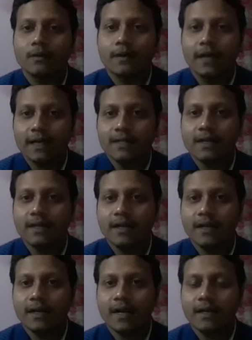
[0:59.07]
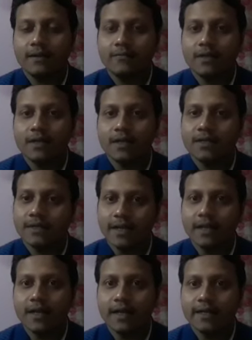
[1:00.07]
natural and artificial
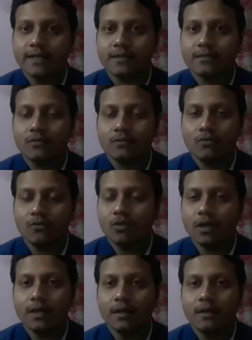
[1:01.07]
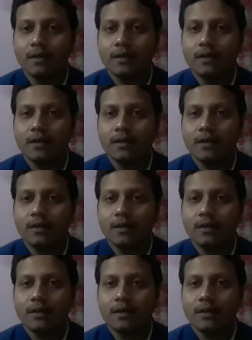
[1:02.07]
satellites? Okay,